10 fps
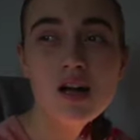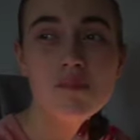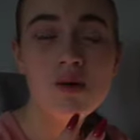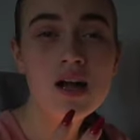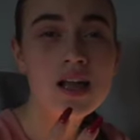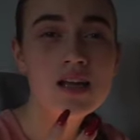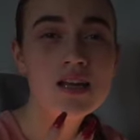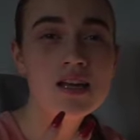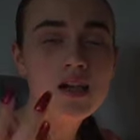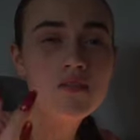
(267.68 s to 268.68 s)
My
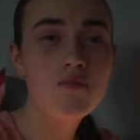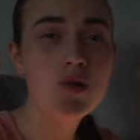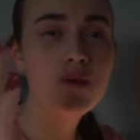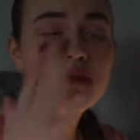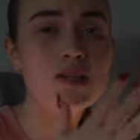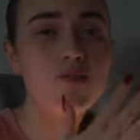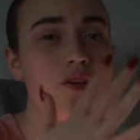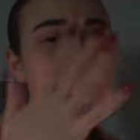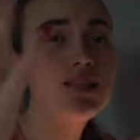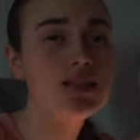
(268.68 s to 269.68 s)
room is
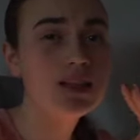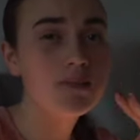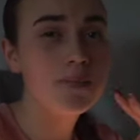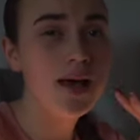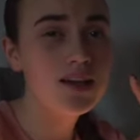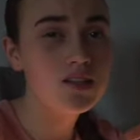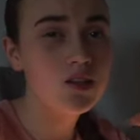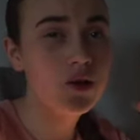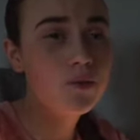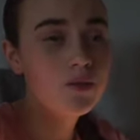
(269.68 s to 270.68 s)
facing the back,
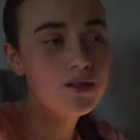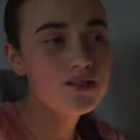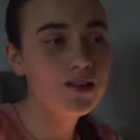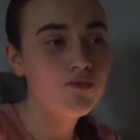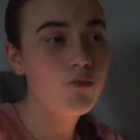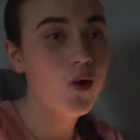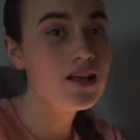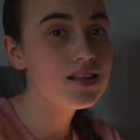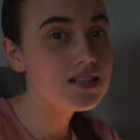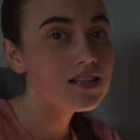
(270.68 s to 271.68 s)
so the sun
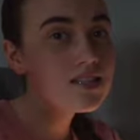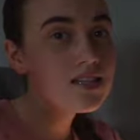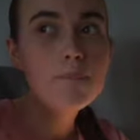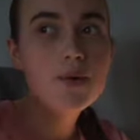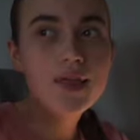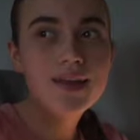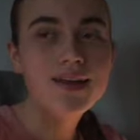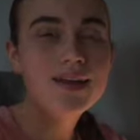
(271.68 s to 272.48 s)
rises, but then it